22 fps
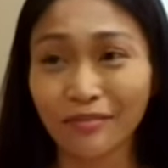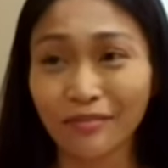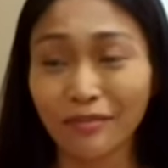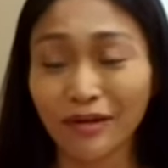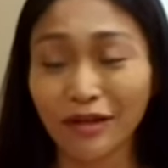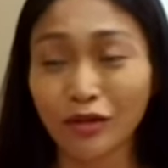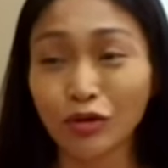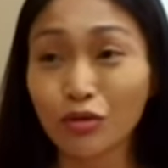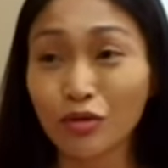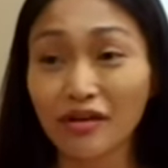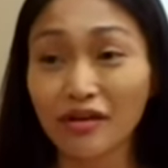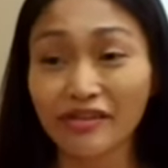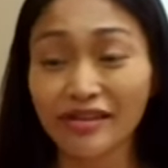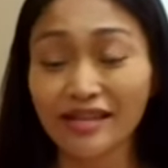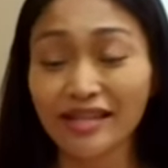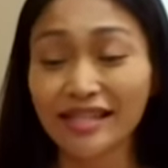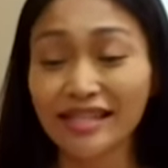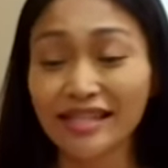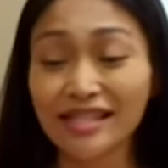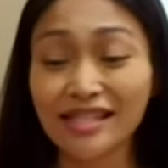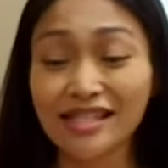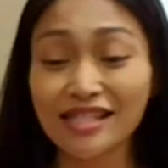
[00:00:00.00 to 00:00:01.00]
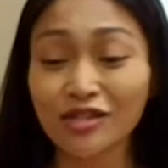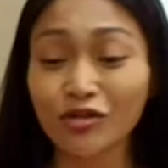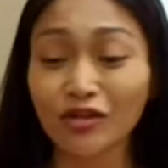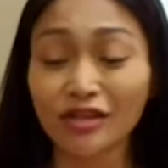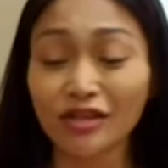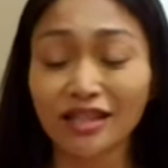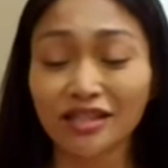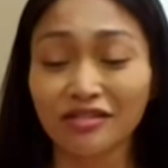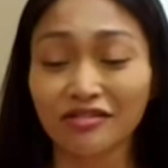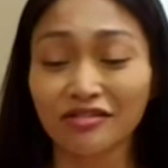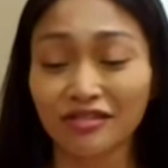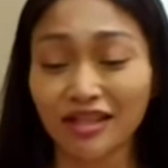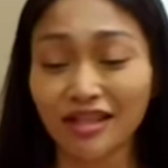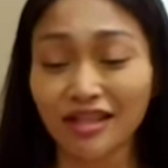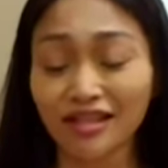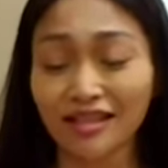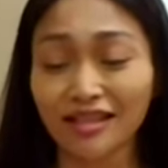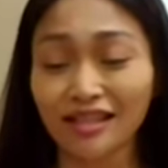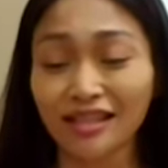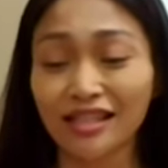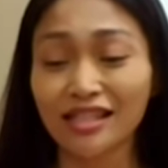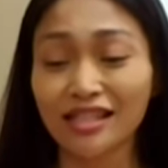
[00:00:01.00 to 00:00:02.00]
But don't worry, this is not a drug.
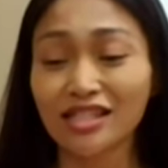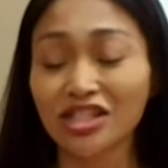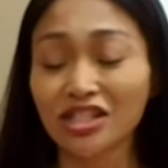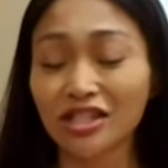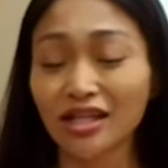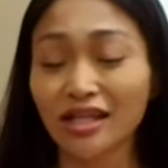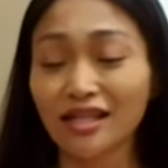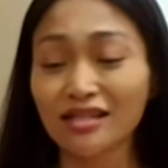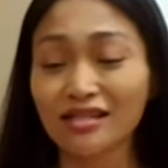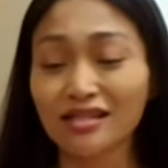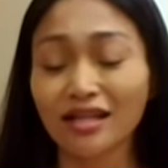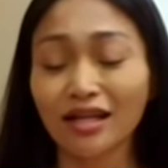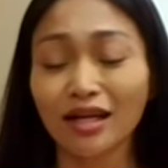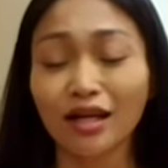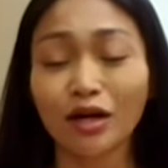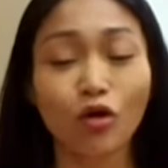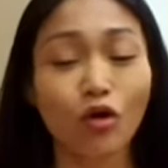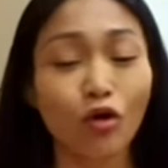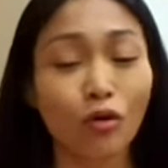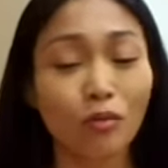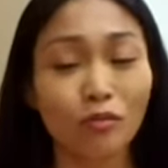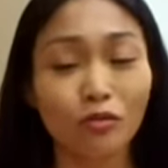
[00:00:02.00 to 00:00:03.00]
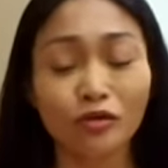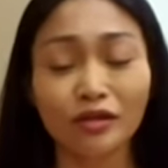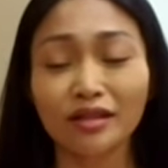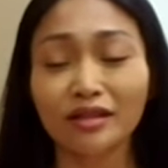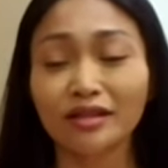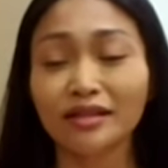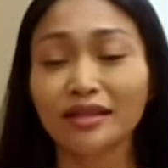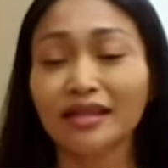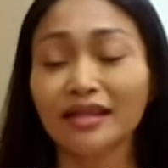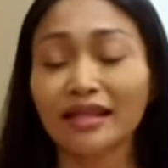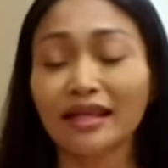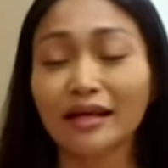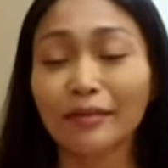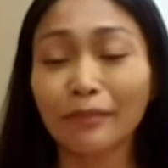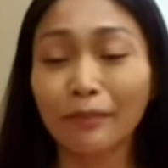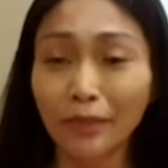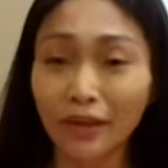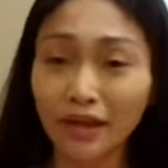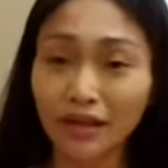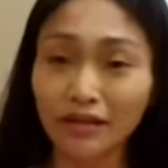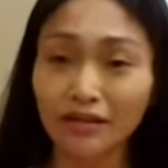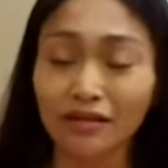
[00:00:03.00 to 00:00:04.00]
It is just a hormone
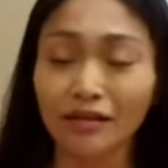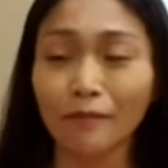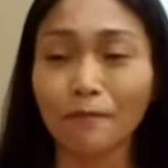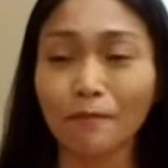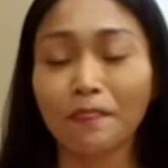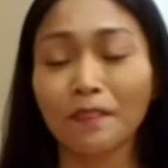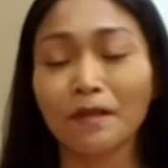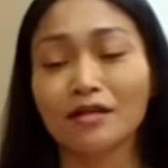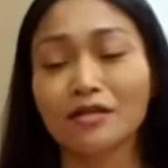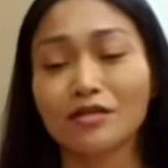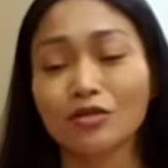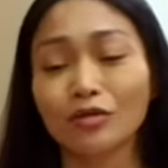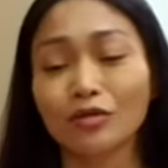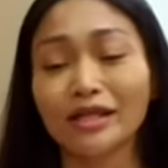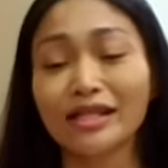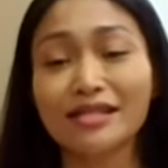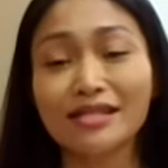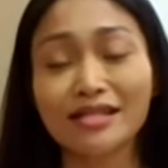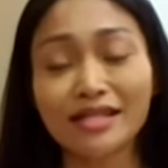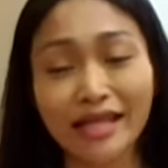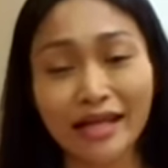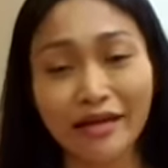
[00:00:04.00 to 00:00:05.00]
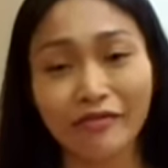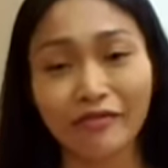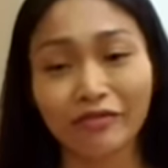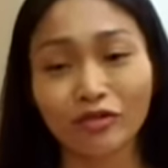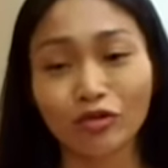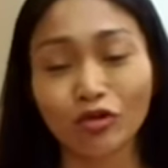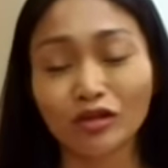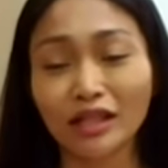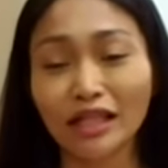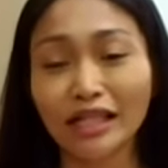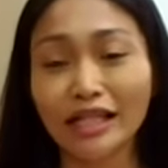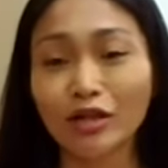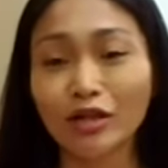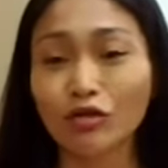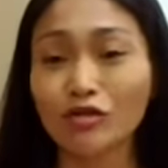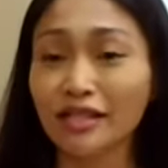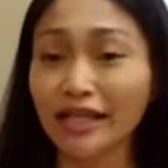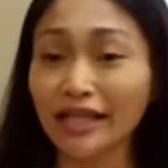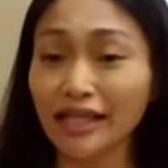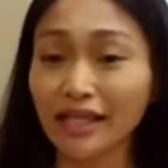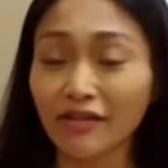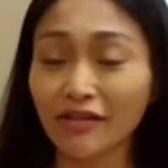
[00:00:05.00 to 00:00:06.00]
pill. So it's safe, totally no
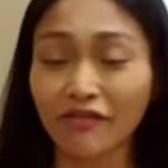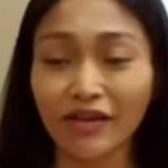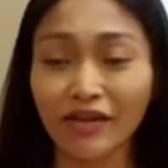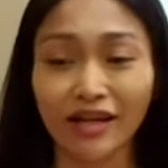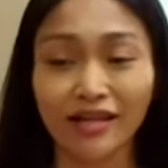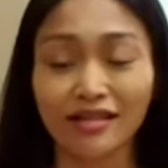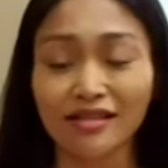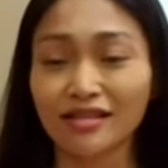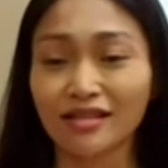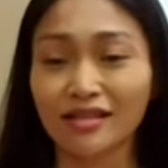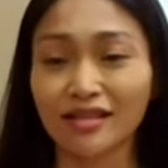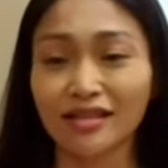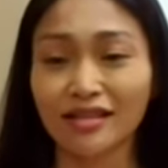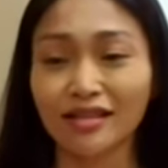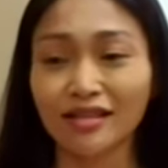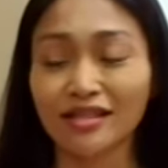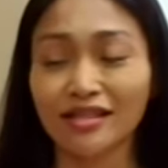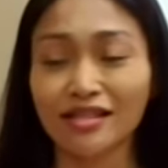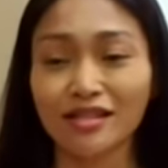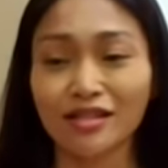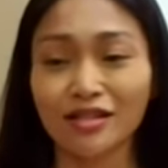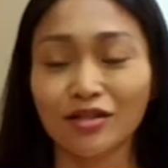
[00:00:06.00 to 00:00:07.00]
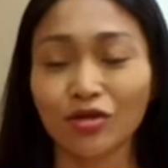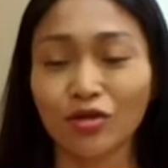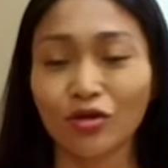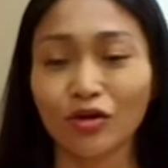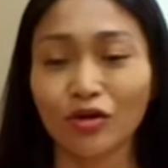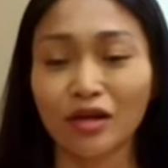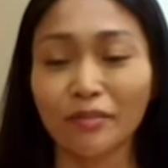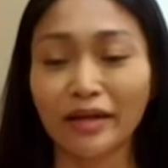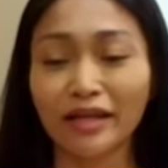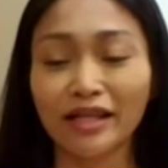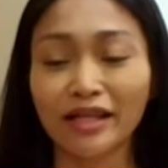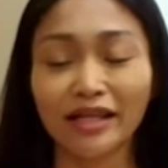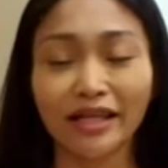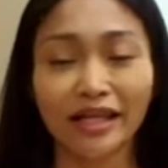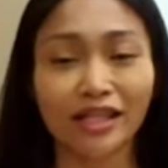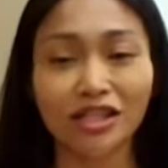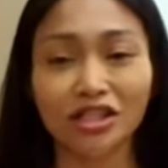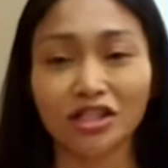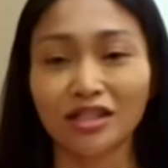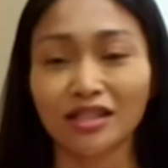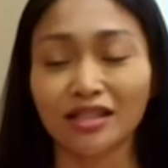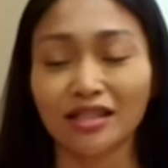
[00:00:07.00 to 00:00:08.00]
side effects. It is not
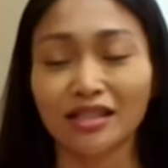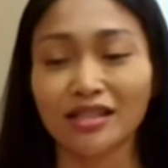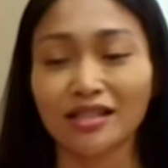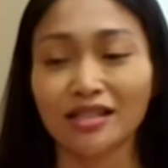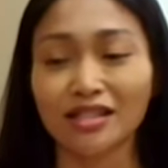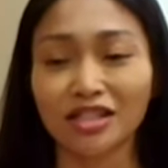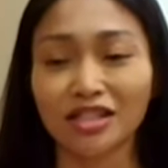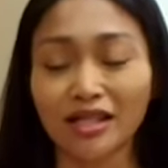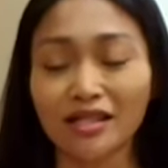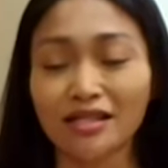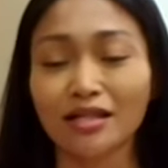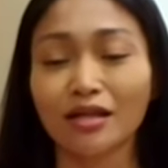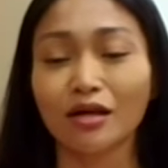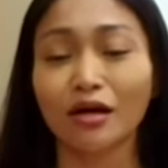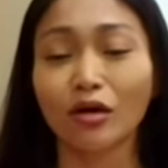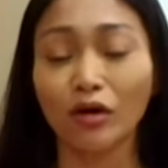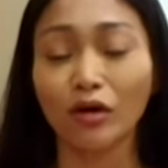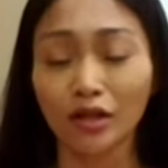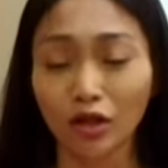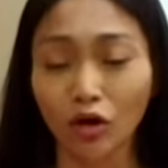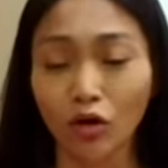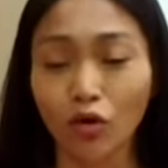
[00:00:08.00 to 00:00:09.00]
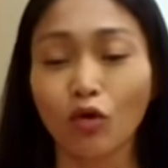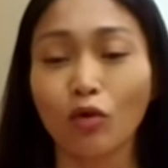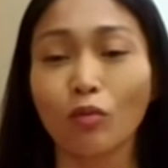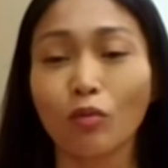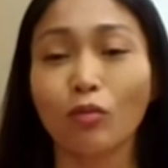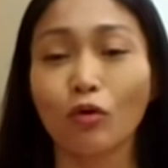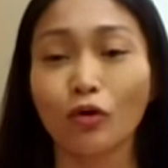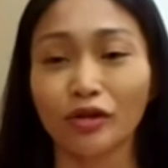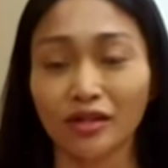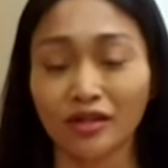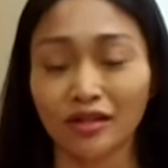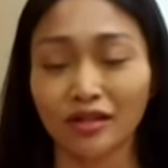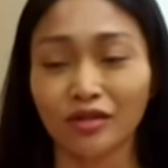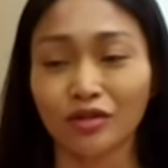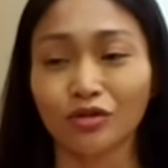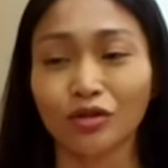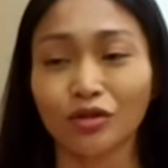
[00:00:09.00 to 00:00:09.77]
medication. It's just your hormone.